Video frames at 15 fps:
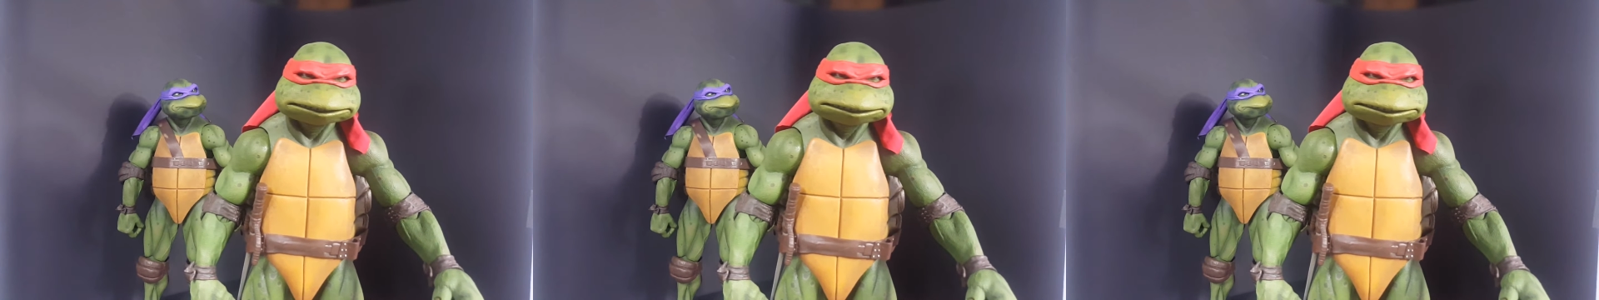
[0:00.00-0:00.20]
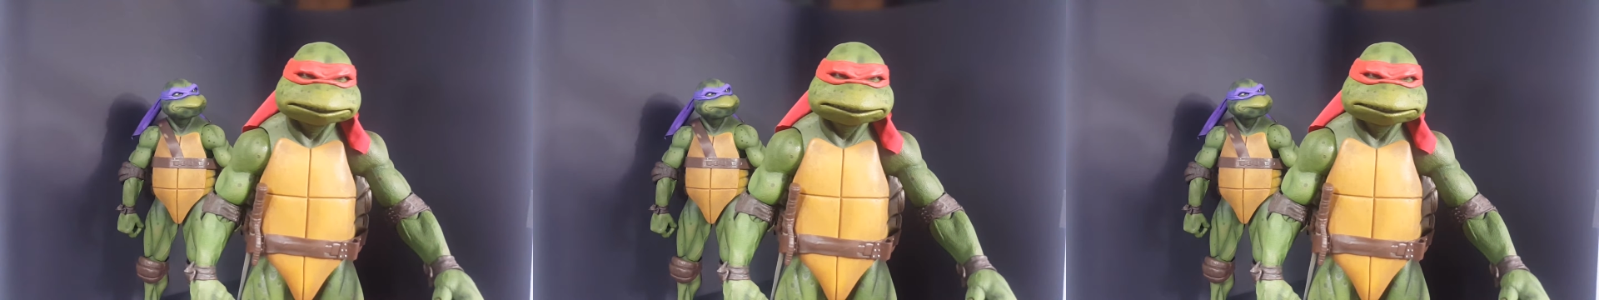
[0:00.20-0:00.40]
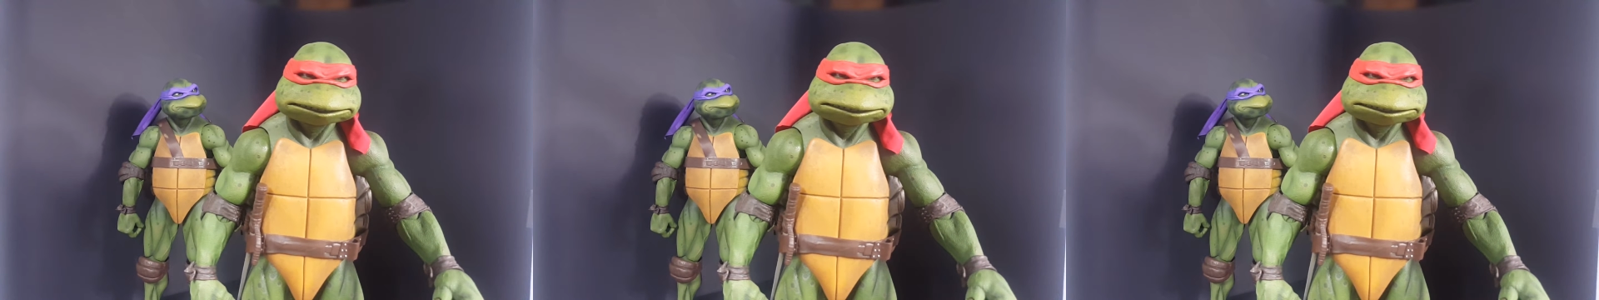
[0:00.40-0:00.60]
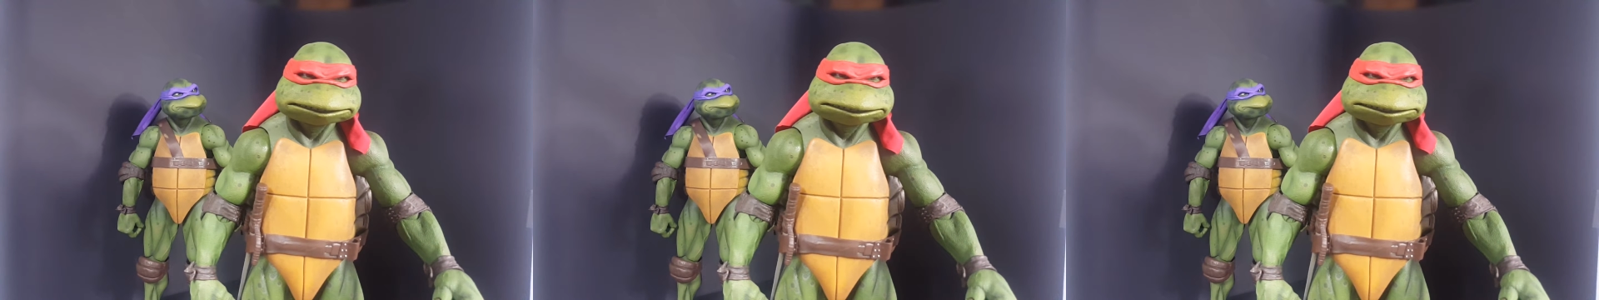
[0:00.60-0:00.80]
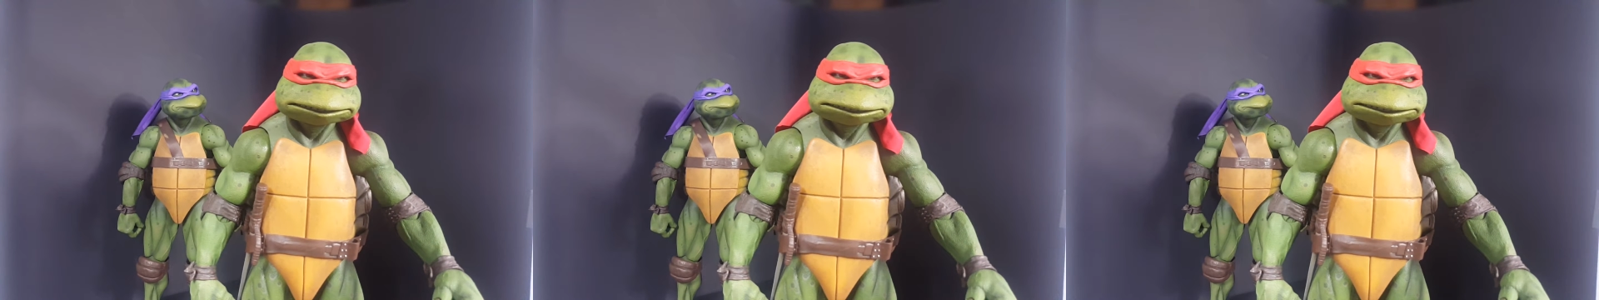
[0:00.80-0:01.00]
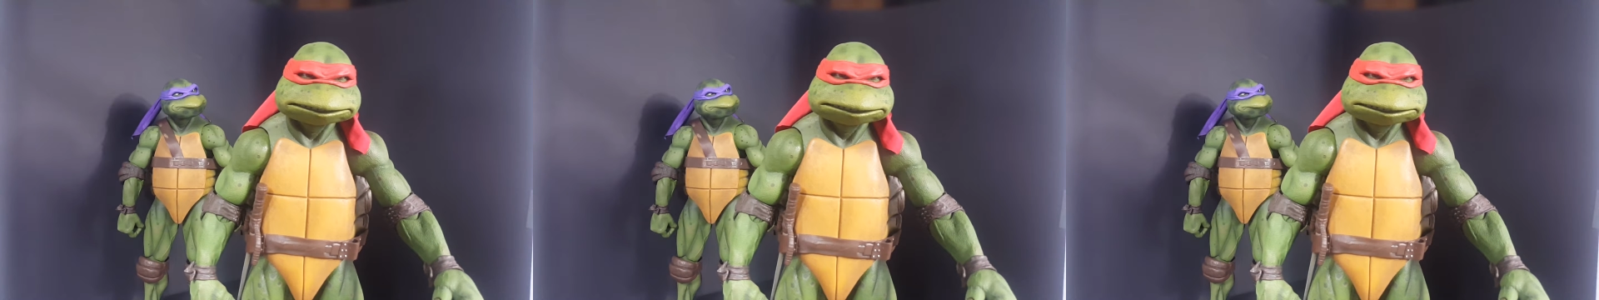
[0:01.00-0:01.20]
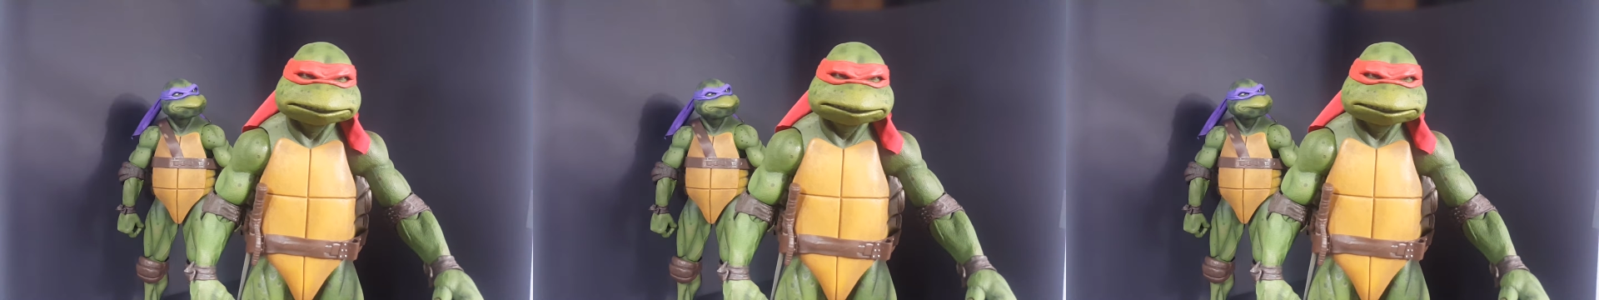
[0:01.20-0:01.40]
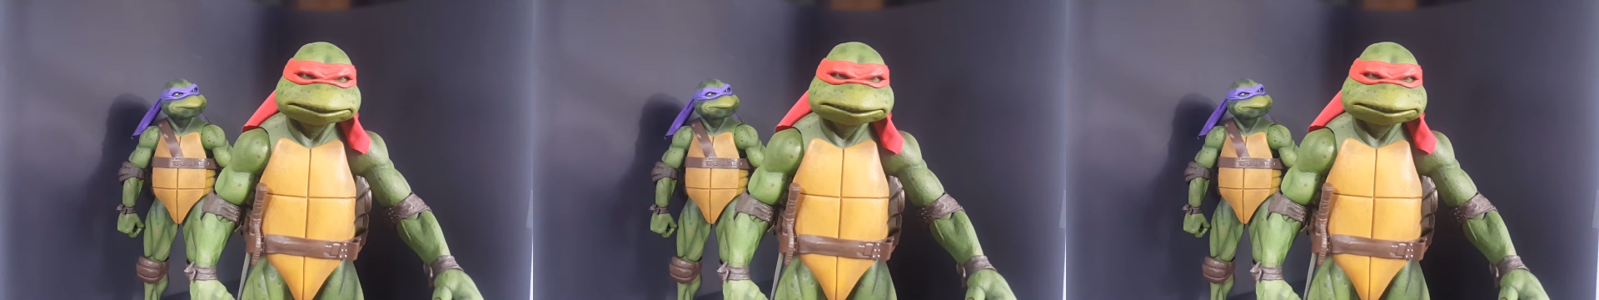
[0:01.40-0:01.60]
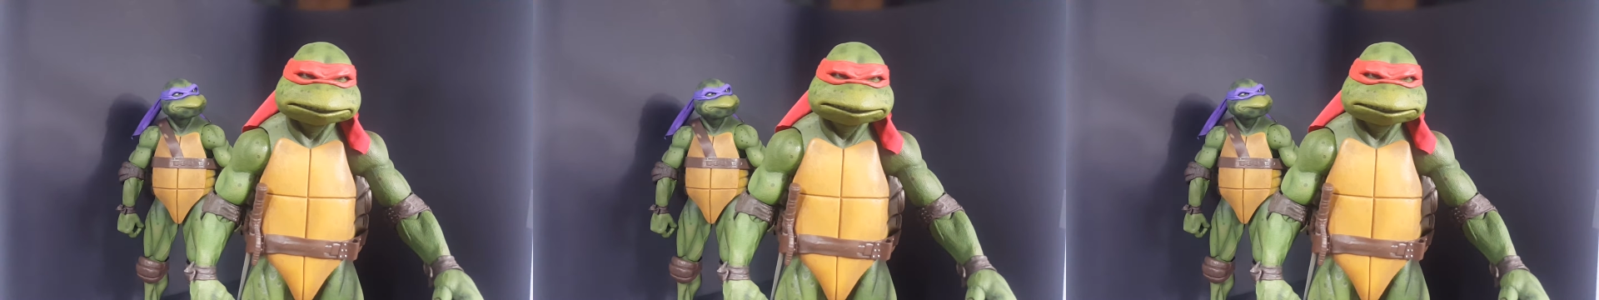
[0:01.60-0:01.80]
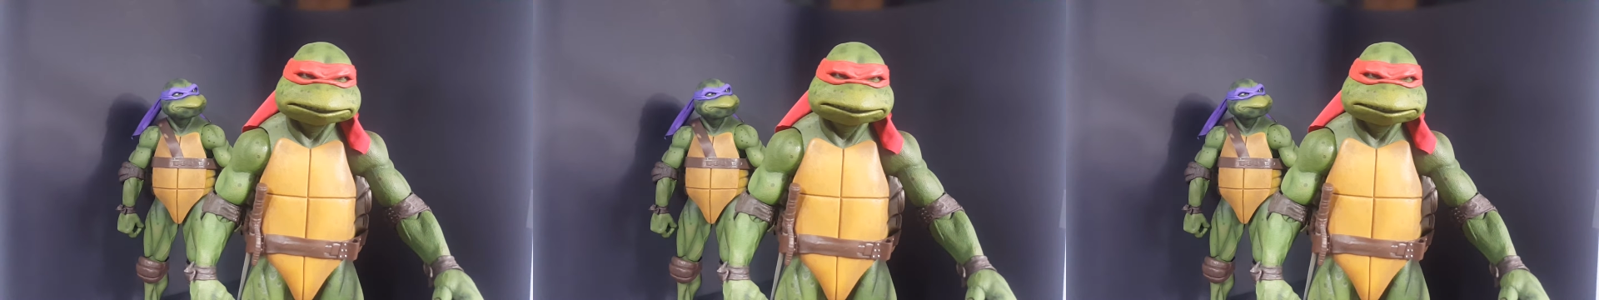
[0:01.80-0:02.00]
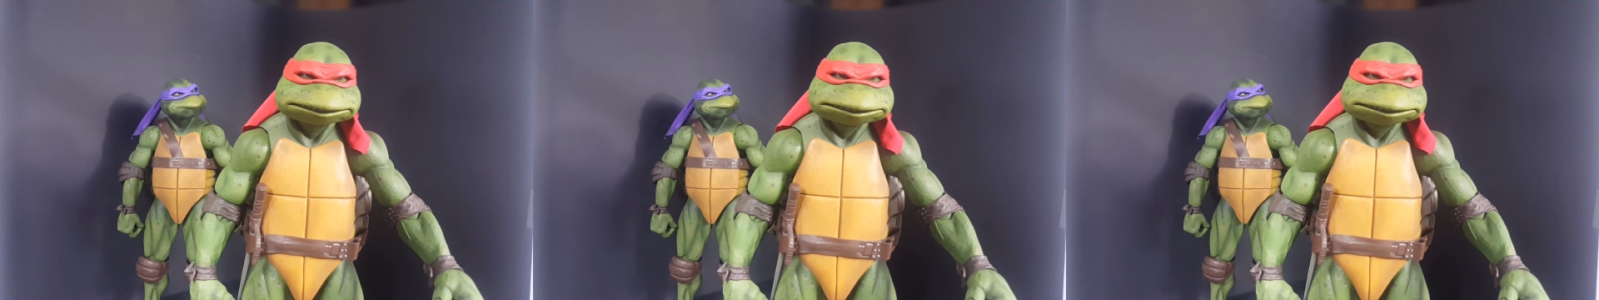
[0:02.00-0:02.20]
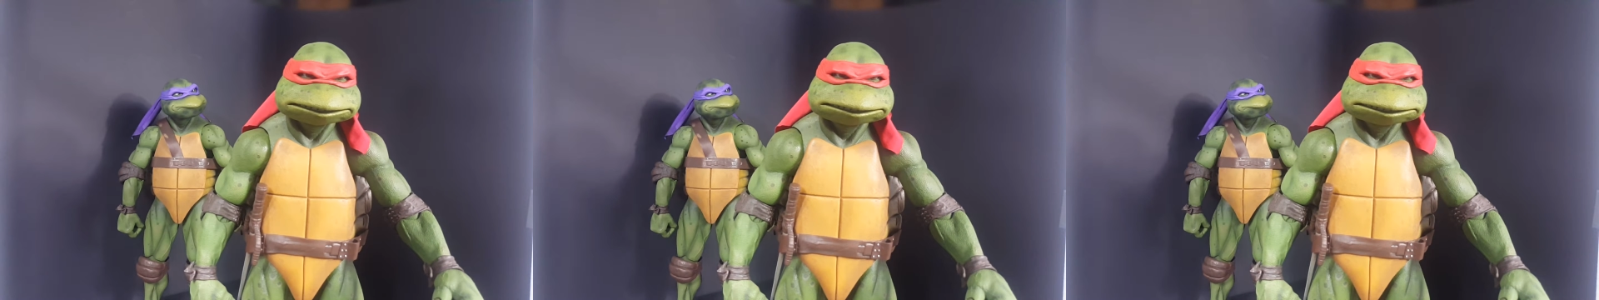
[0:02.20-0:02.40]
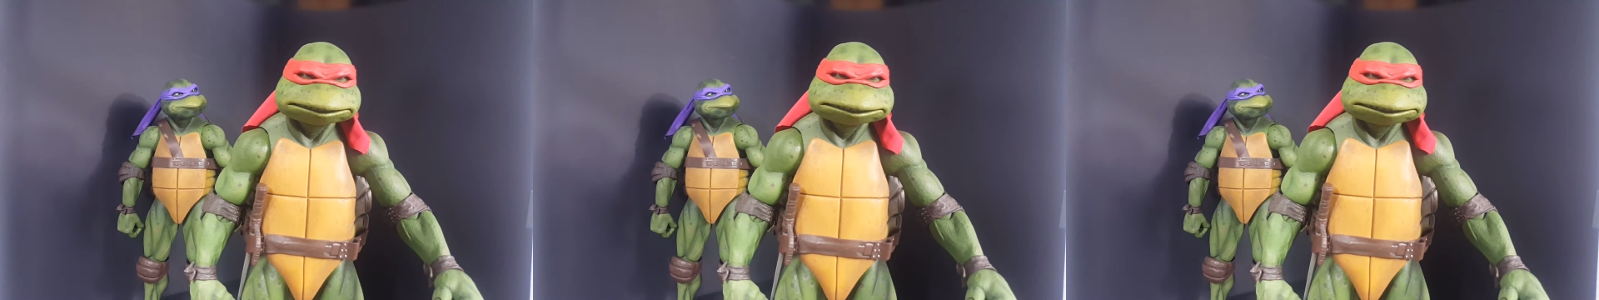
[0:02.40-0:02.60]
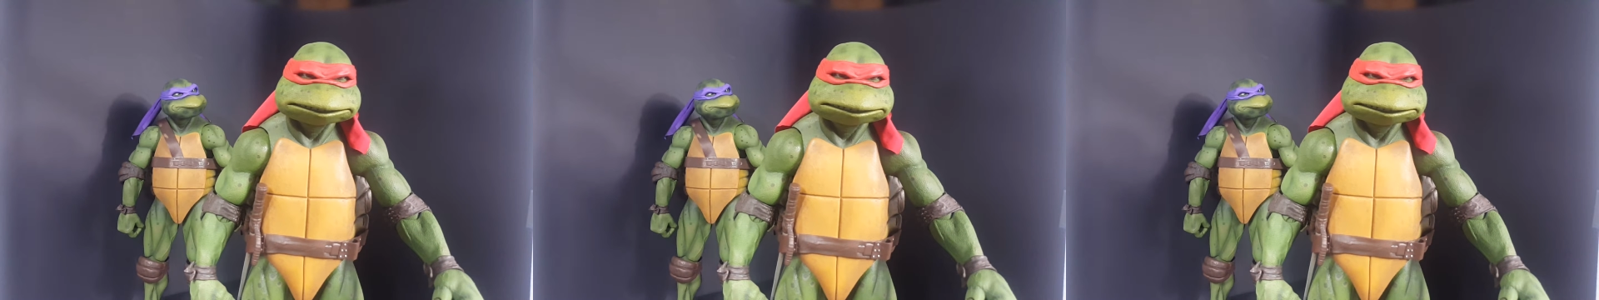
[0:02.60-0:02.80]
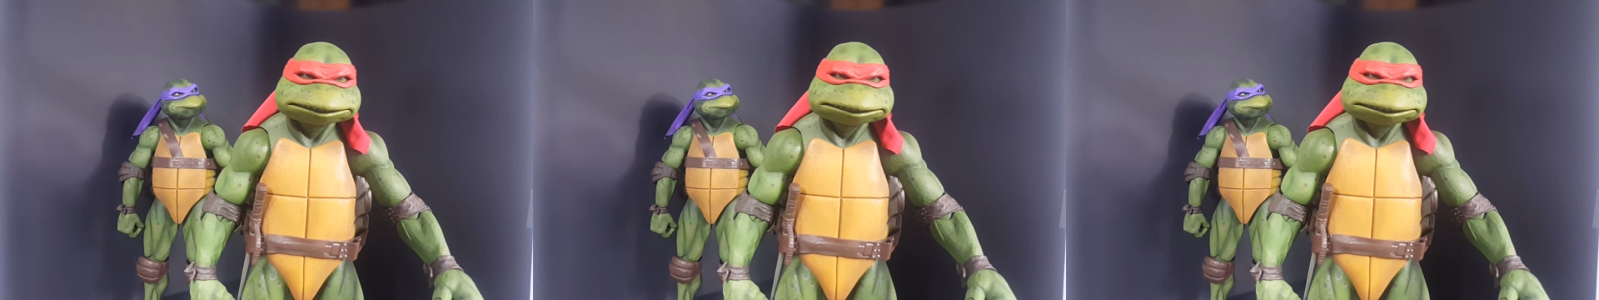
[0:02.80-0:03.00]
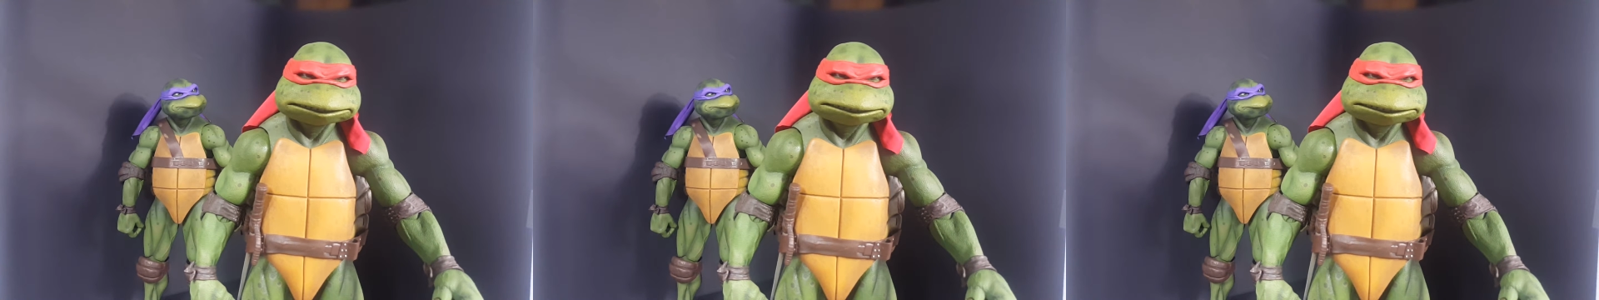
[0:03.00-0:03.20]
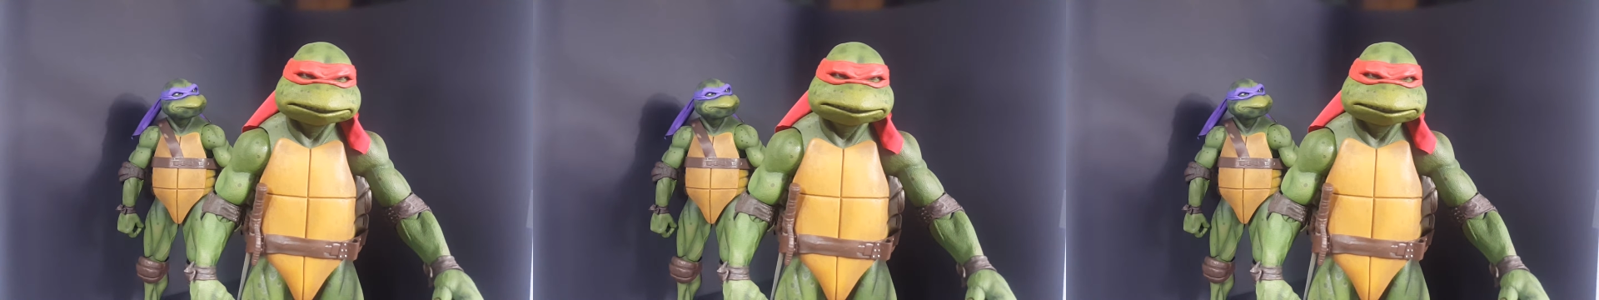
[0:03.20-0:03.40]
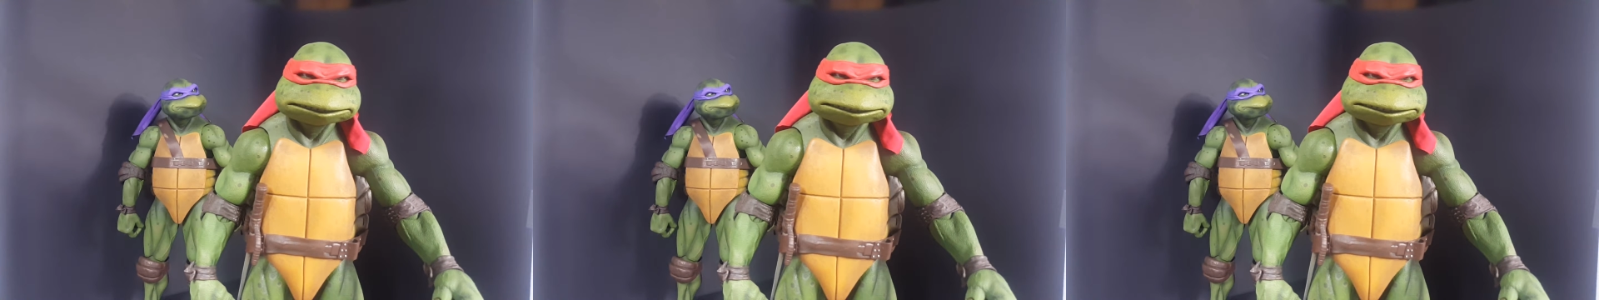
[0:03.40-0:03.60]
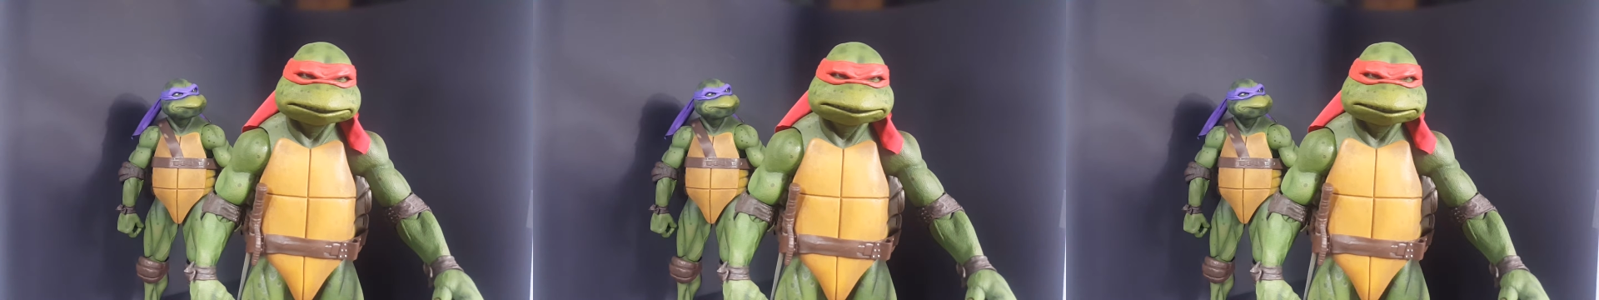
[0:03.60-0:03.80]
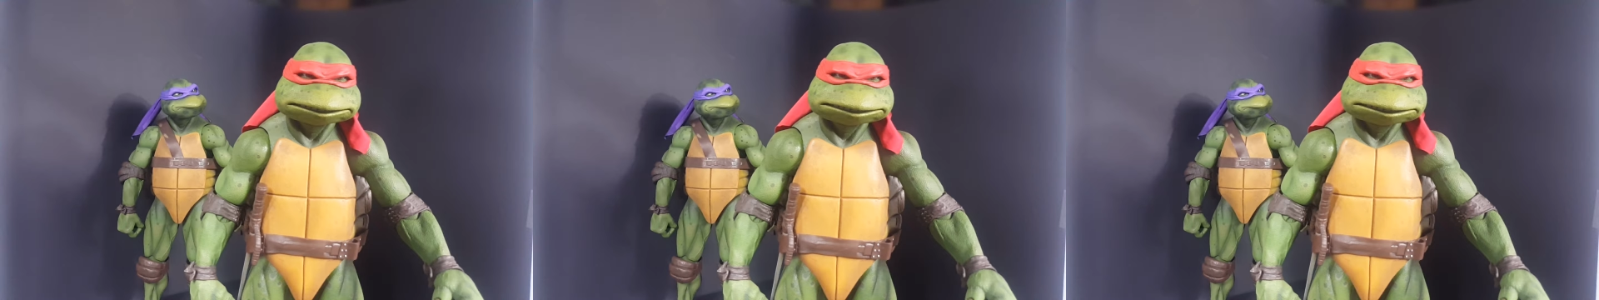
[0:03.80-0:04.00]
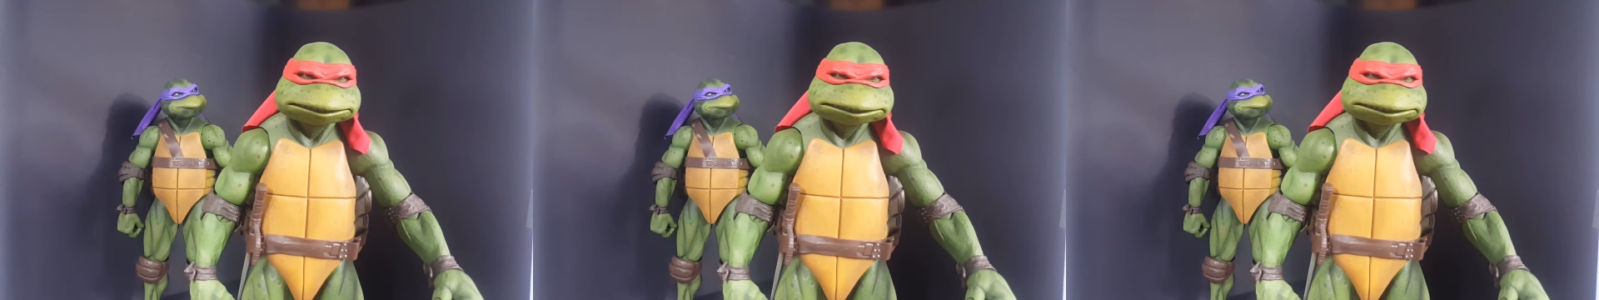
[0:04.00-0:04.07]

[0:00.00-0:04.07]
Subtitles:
(no speaker visible)